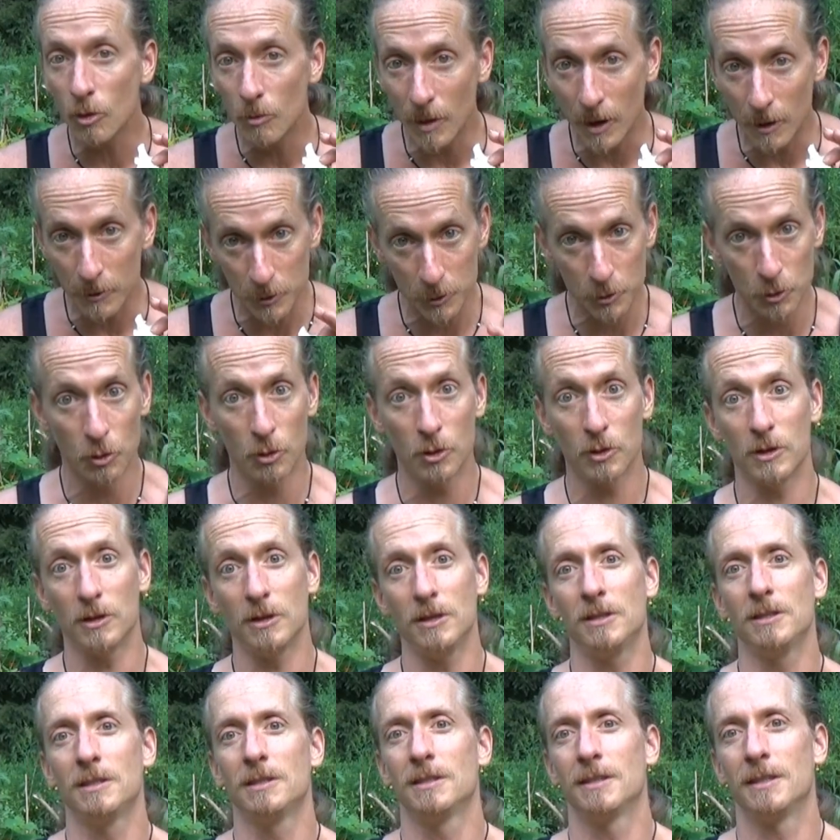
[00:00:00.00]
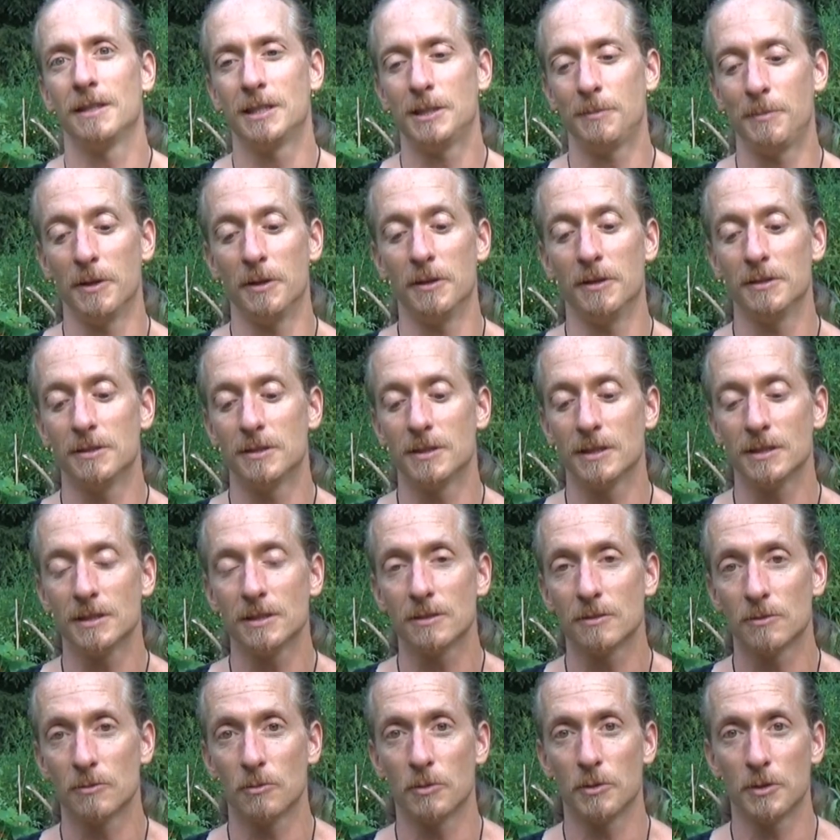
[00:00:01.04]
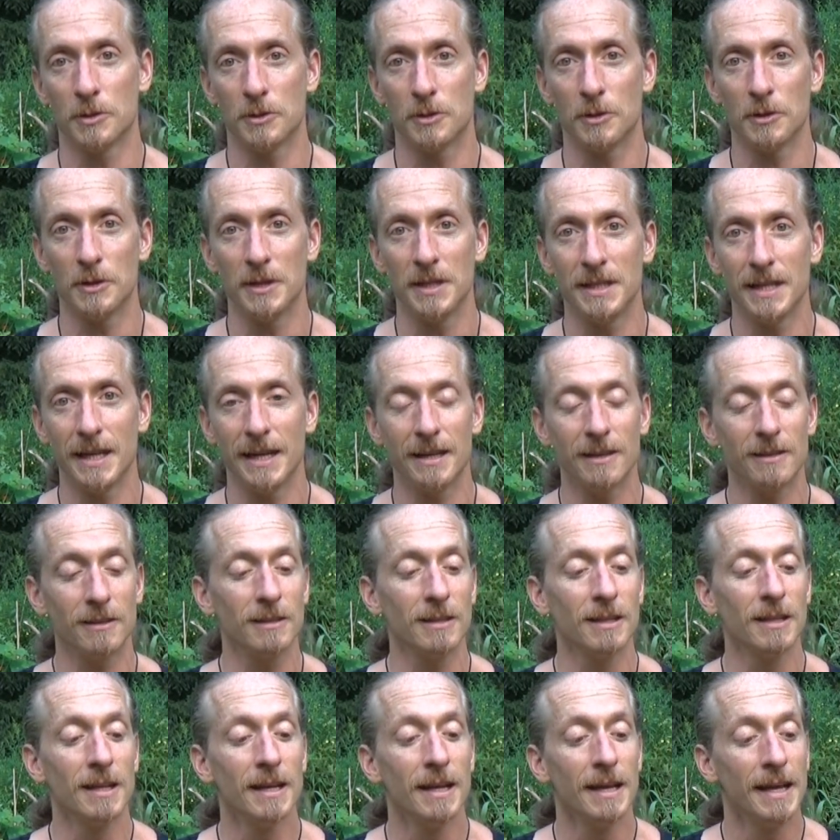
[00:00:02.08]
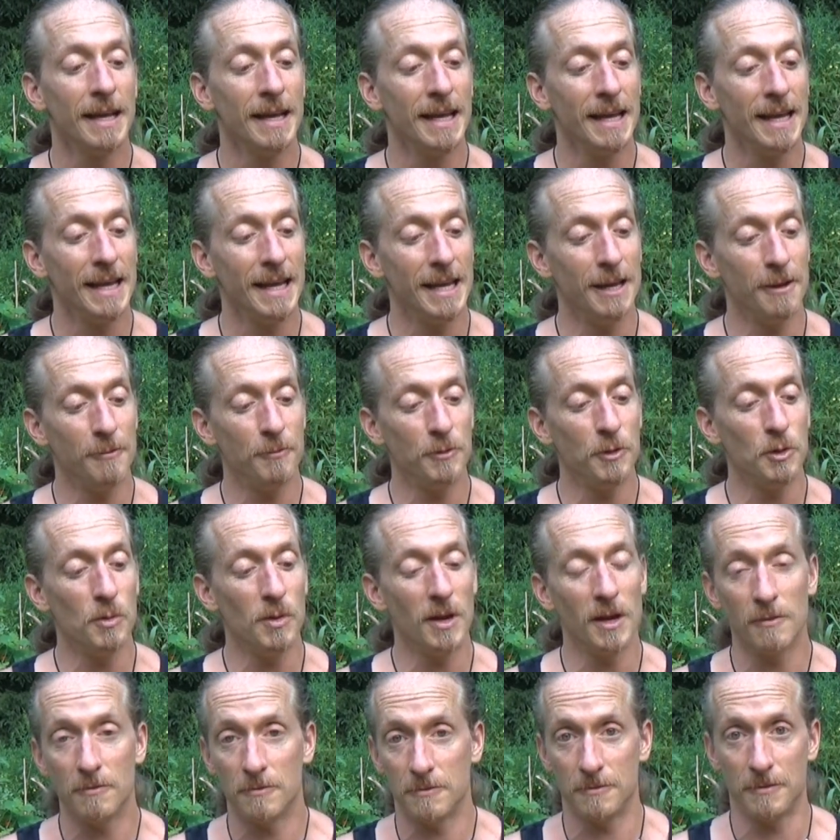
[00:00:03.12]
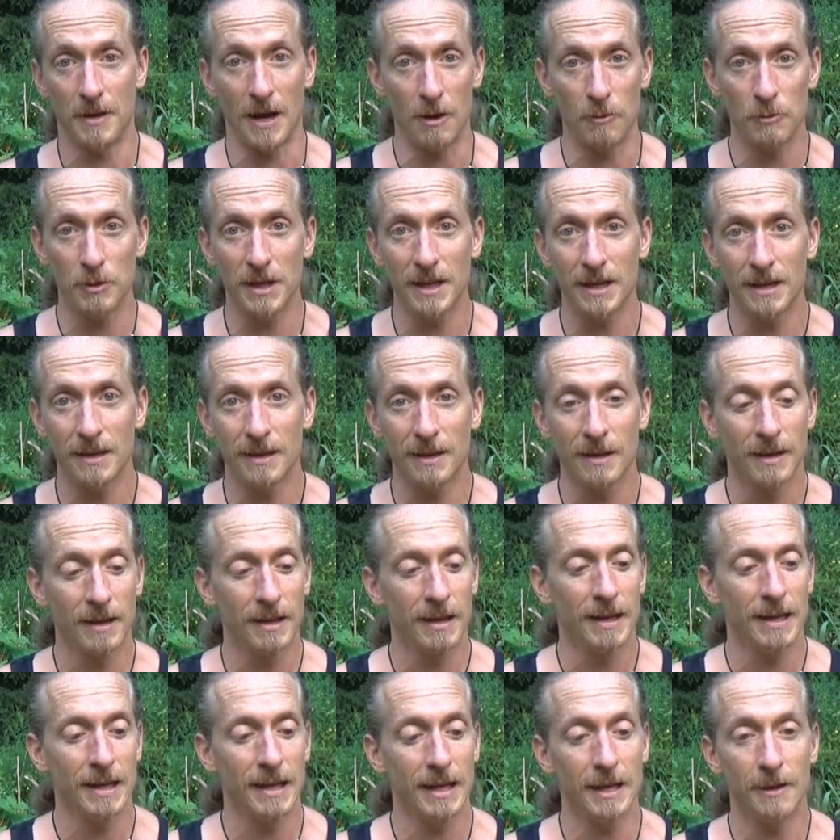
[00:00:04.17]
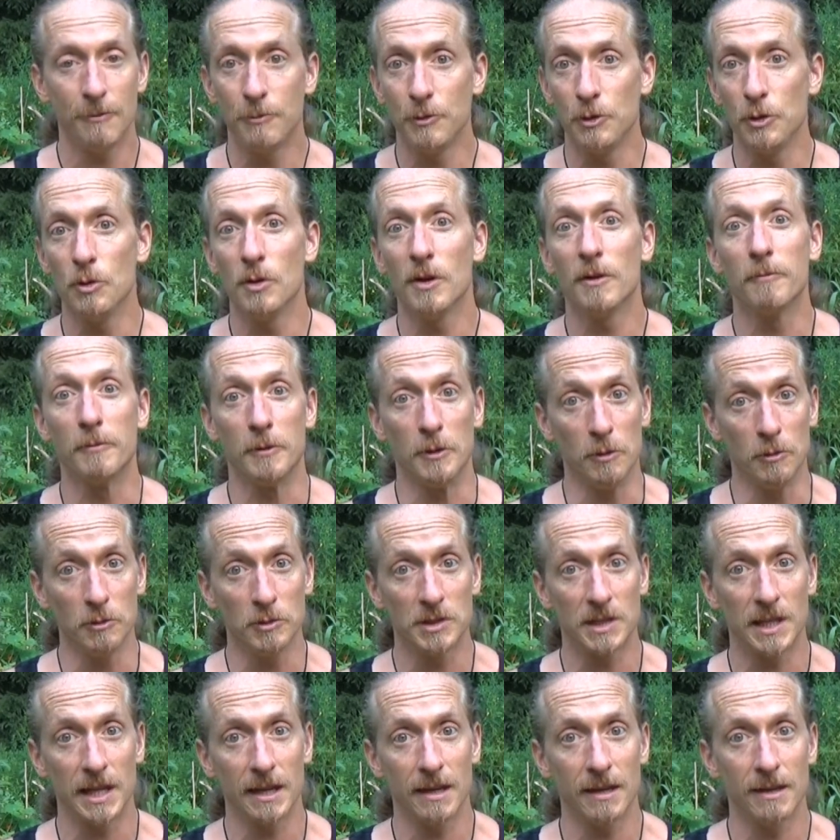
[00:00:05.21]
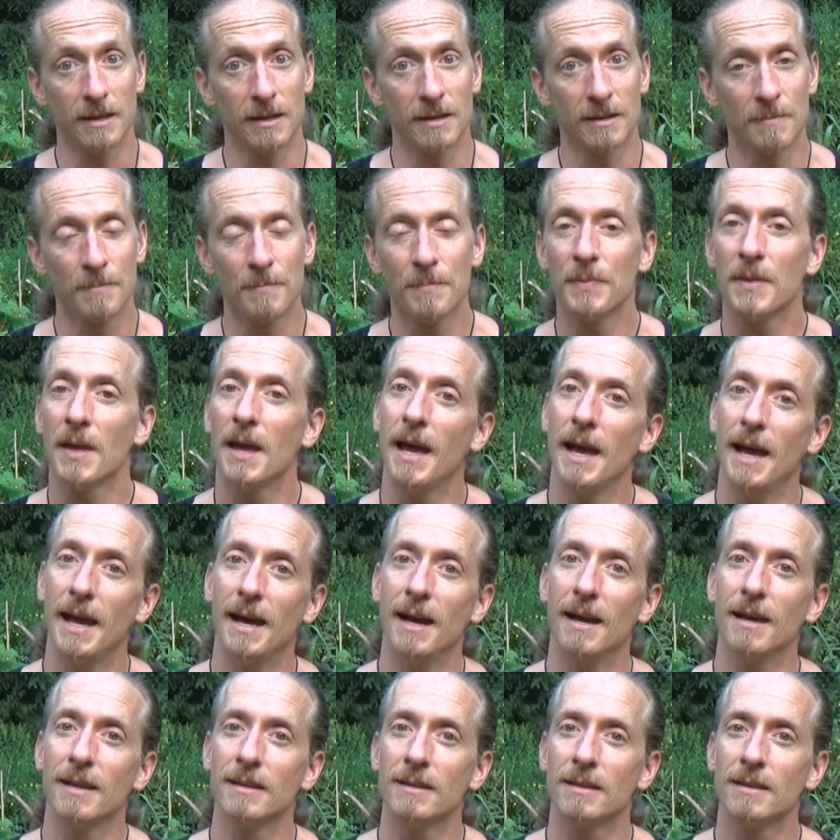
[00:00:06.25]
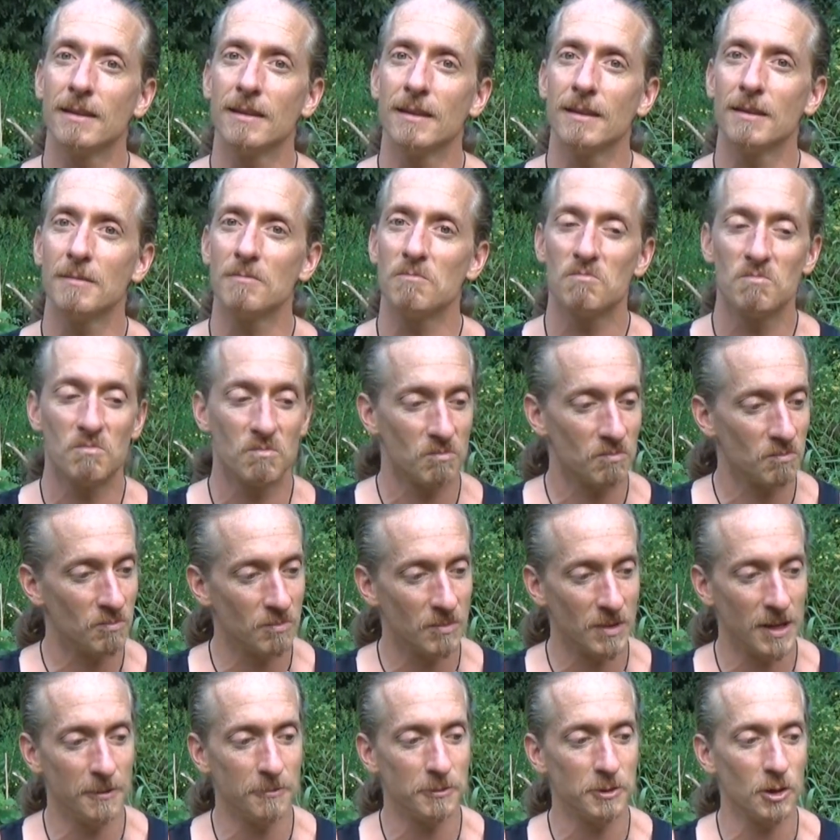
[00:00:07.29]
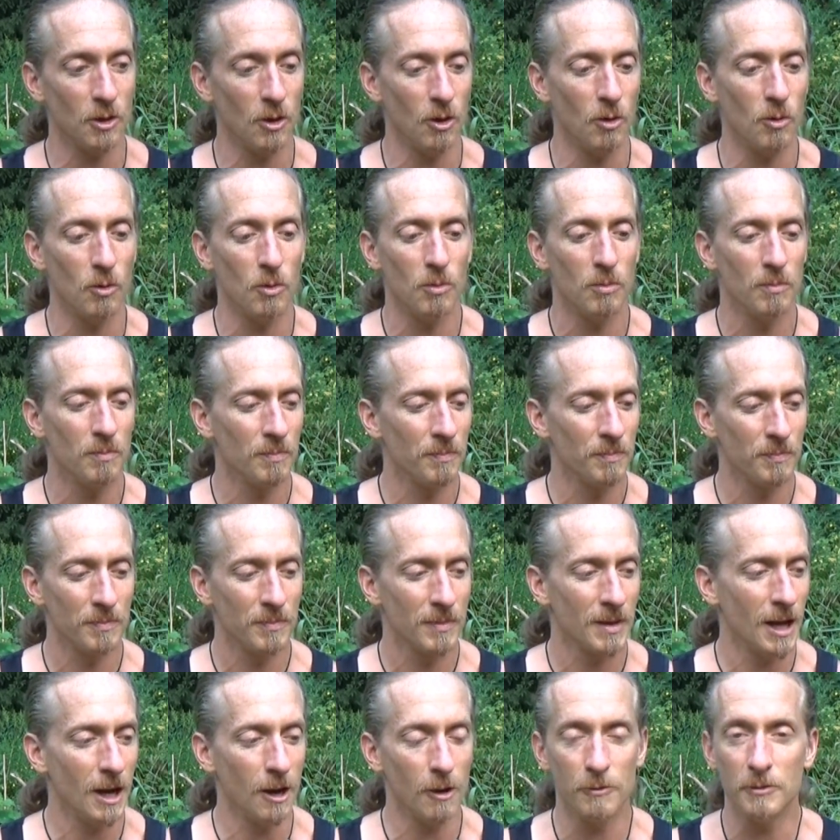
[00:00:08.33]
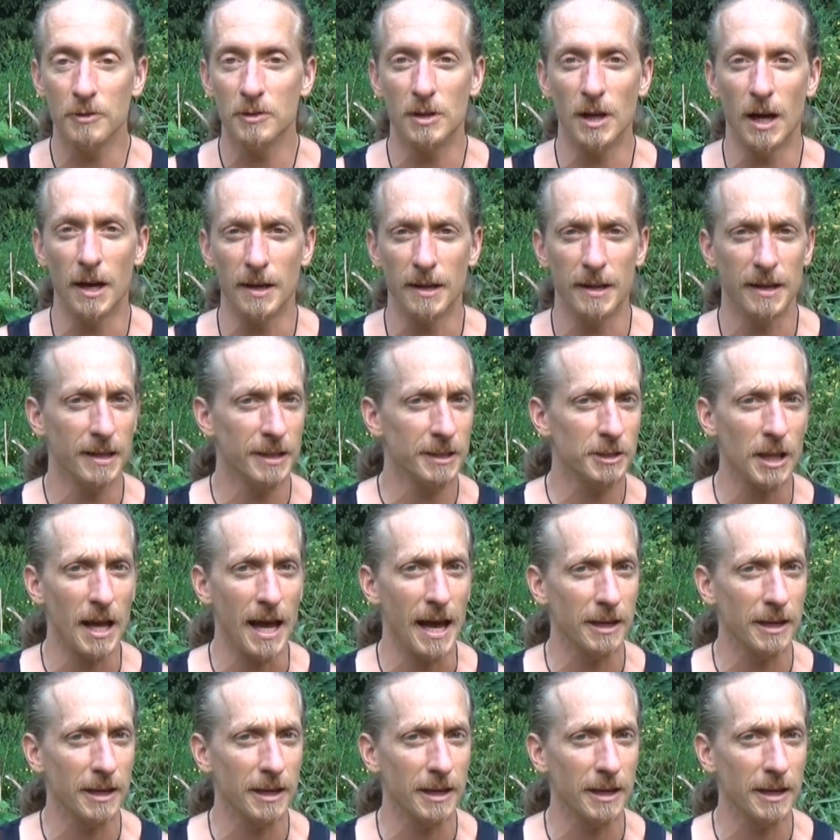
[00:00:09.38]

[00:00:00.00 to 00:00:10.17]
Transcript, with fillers: about your experiences with turkey tail, if you have found it, if you have used it, and if so, how have you done it?